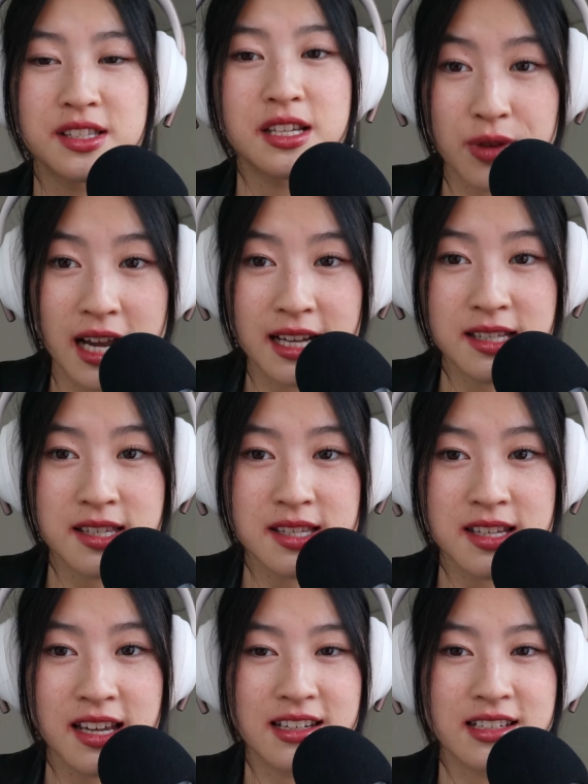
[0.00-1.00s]

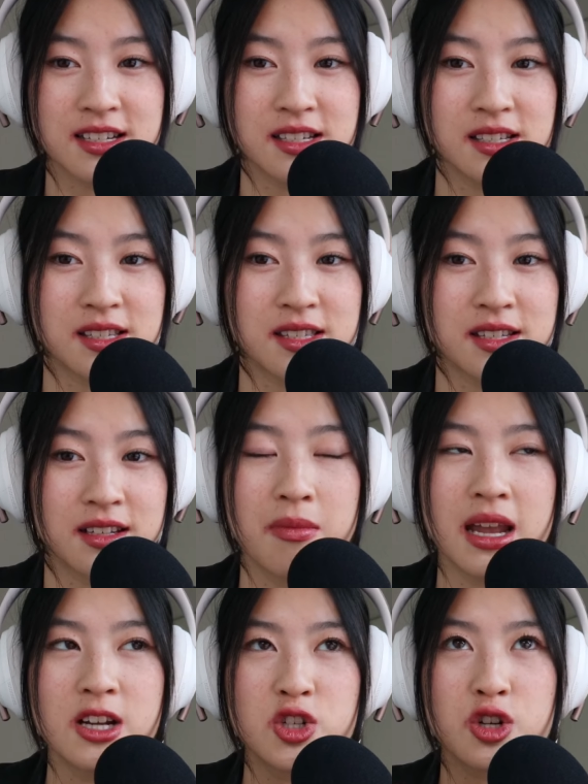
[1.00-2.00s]
Dress is a
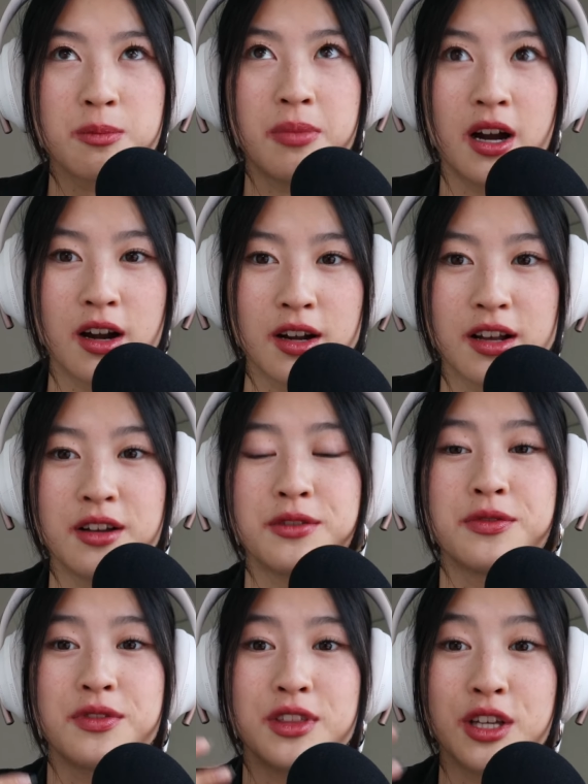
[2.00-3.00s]
major part
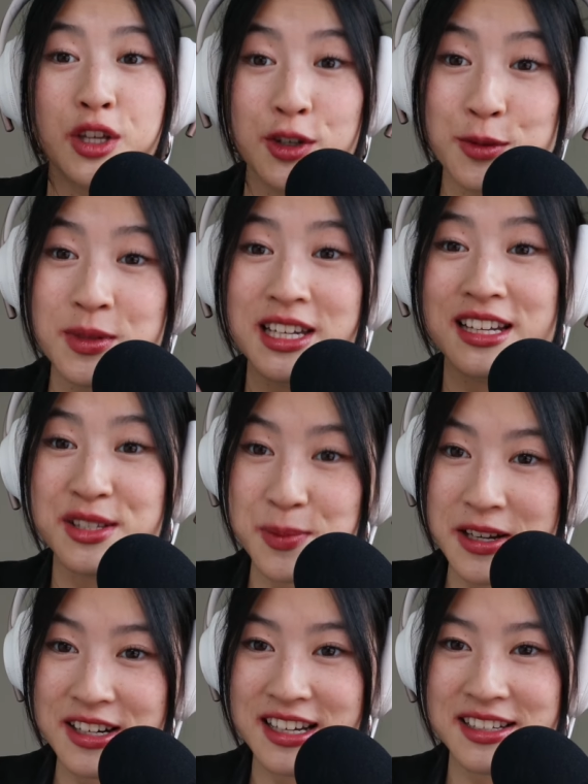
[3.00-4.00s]
of the human
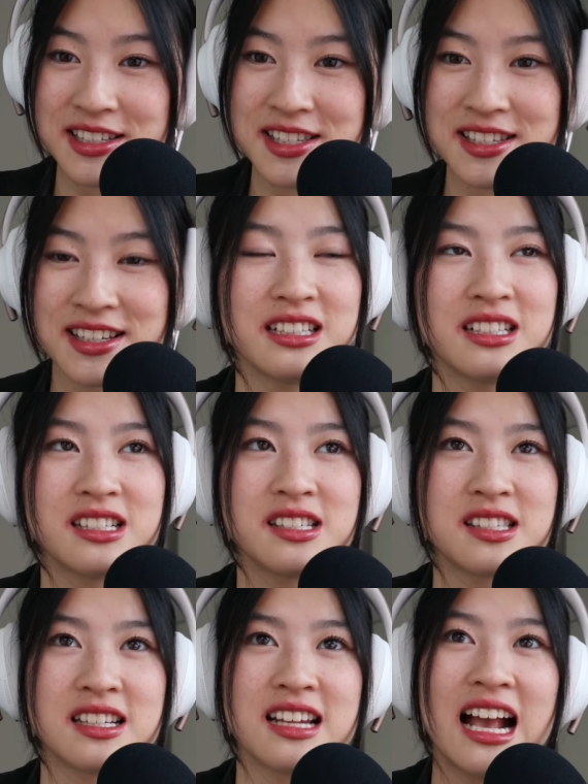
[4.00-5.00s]
experience, and it
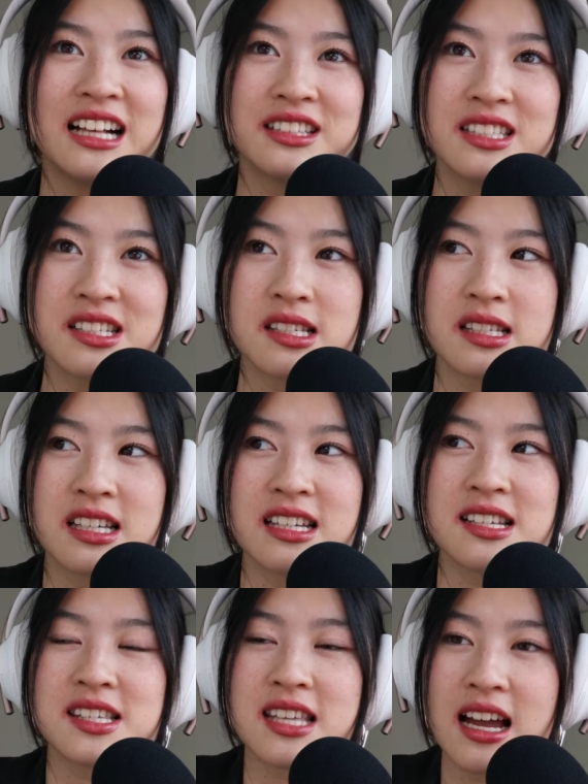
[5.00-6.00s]
is an
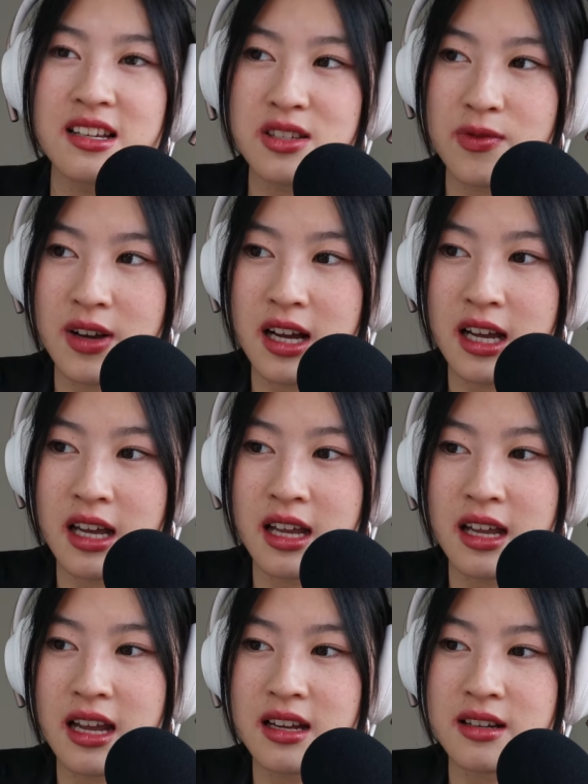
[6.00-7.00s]
endlessly
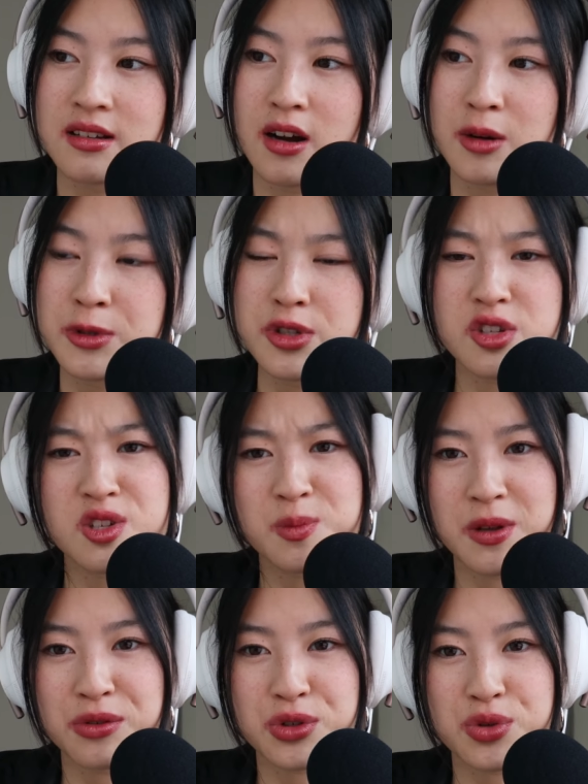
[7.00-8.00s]
satisfying and almost
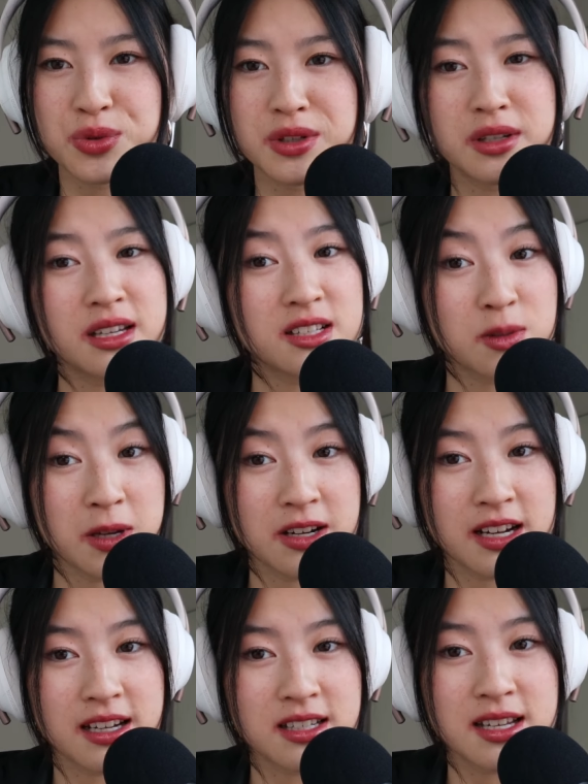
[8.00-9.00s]
spiritual
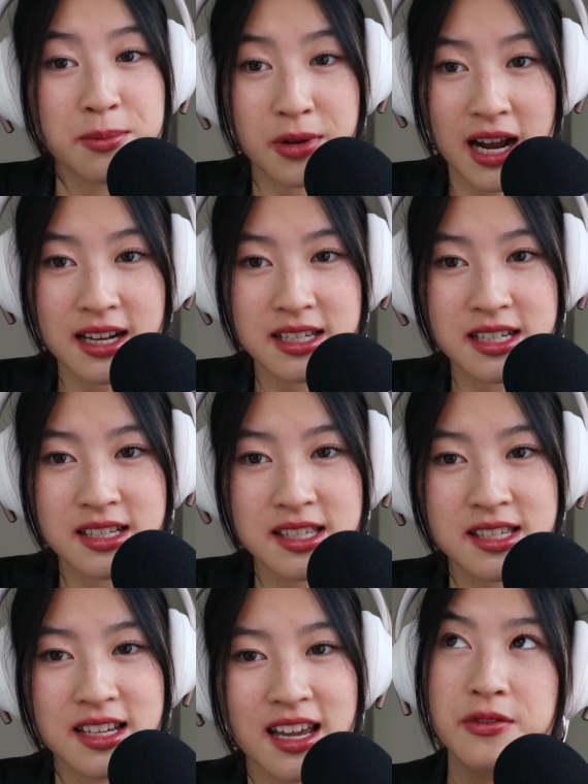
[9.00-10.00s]
experience and
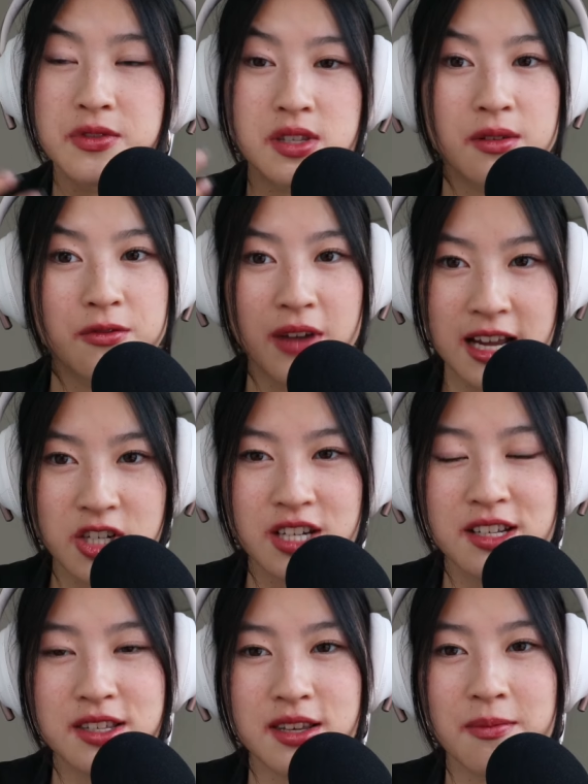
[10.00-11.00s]
practice. If
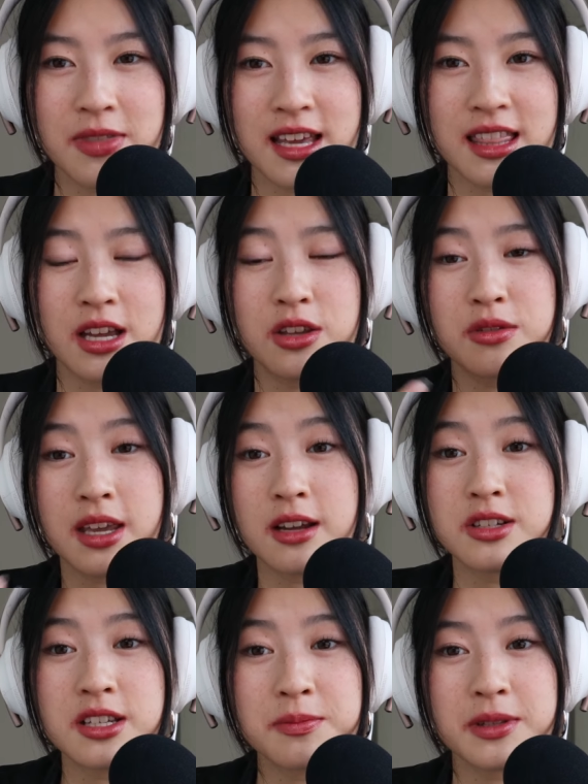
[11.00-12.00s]
fashion is something that you
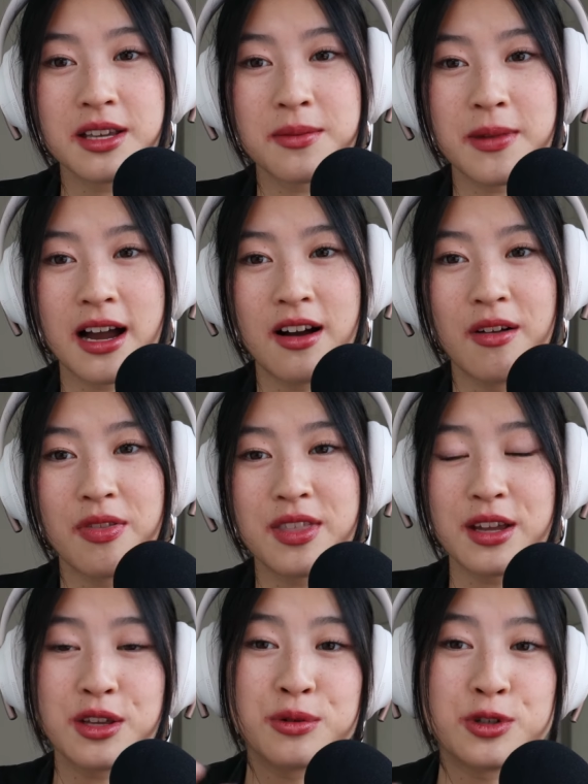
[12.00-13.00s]
care deeply about,
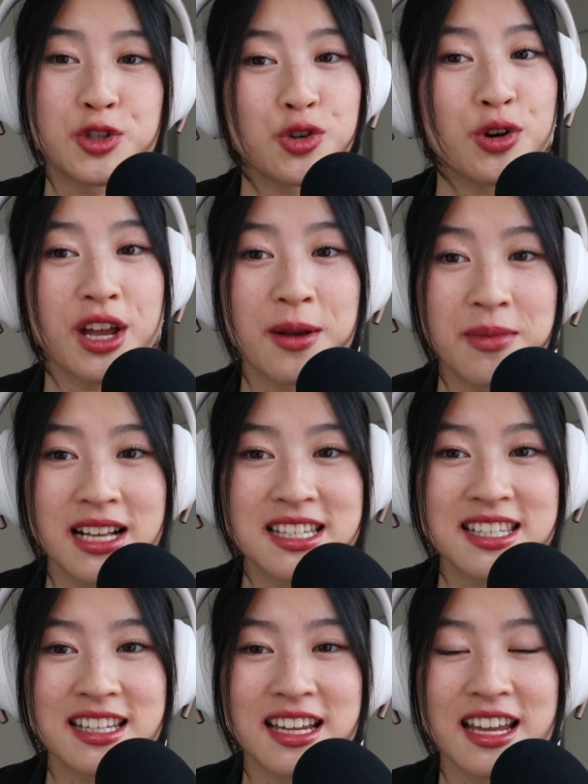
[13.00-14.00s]
that you enjoy
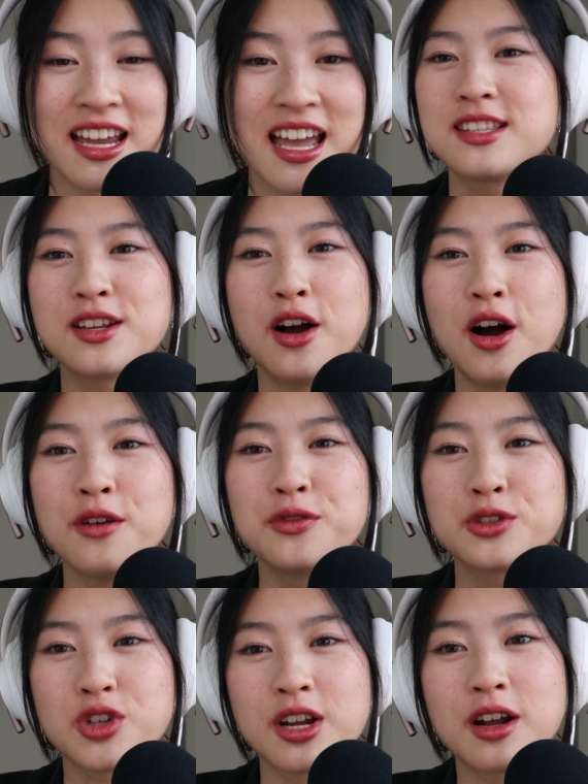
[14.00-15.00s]
immensely, it's an
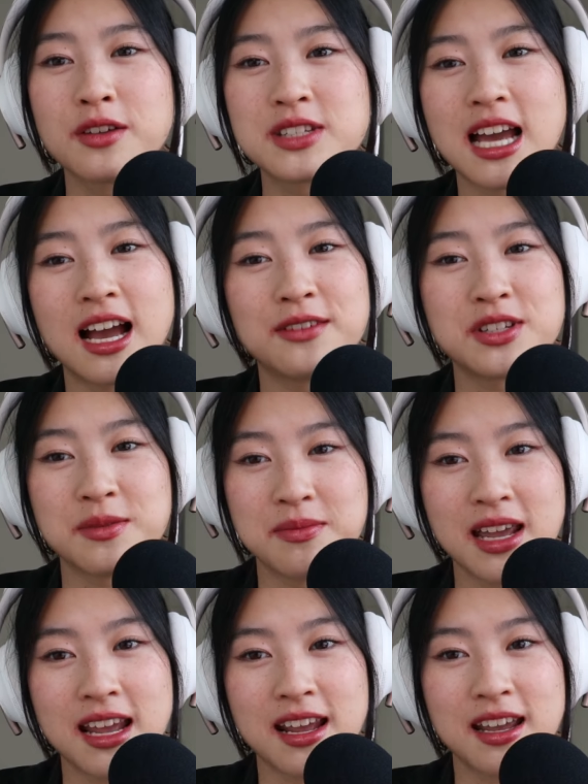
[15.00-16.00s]
awful trade off to have to
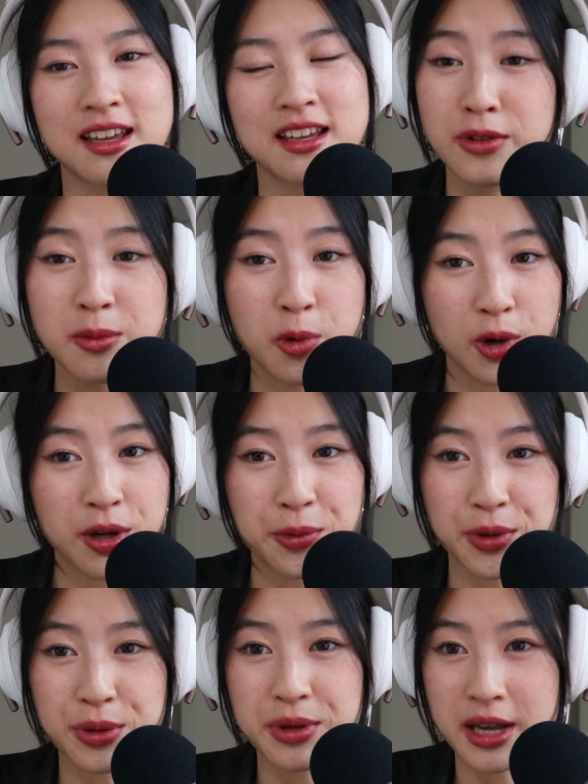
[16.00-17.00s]
make every
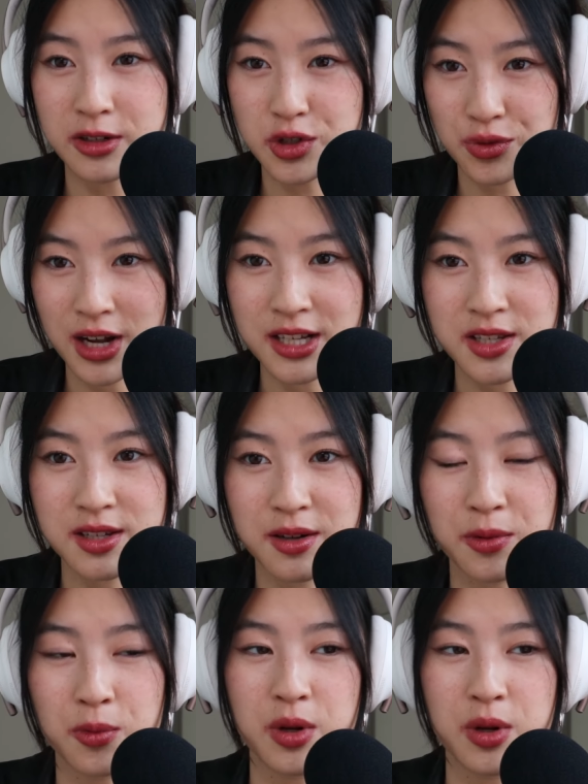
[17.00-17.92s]
morning when you get dressed.